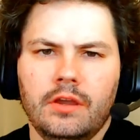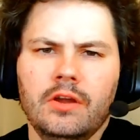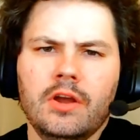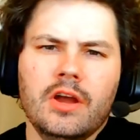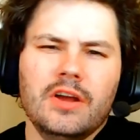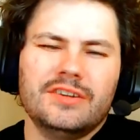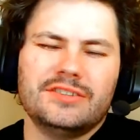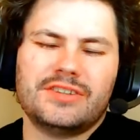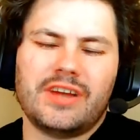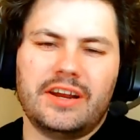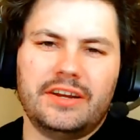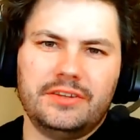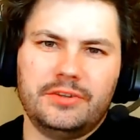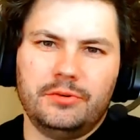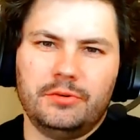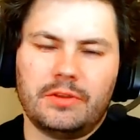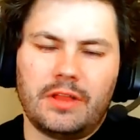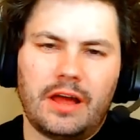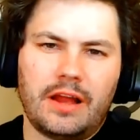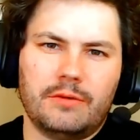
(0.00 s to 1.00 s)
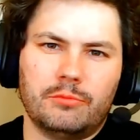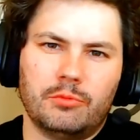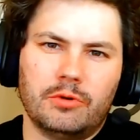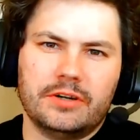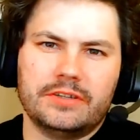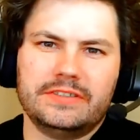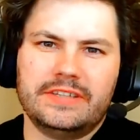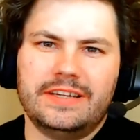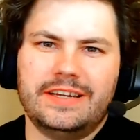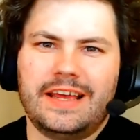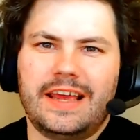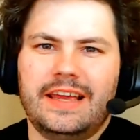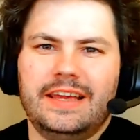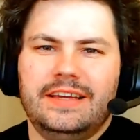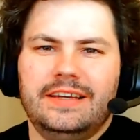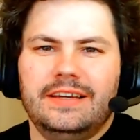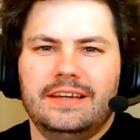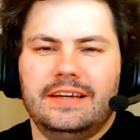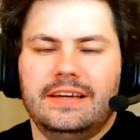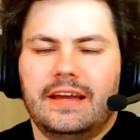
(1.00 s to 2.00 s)
So I had to do a lot of work today.
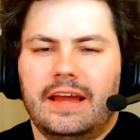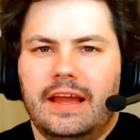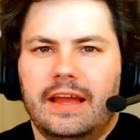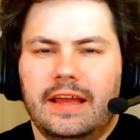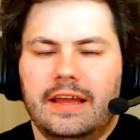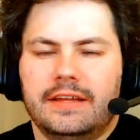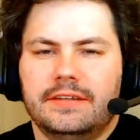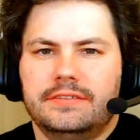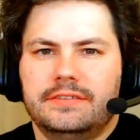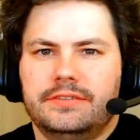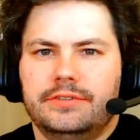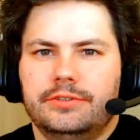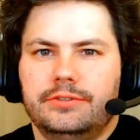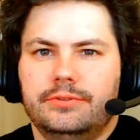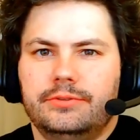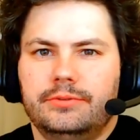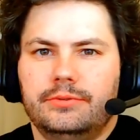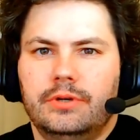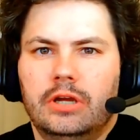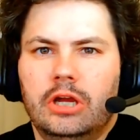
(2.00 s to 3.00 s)
I had to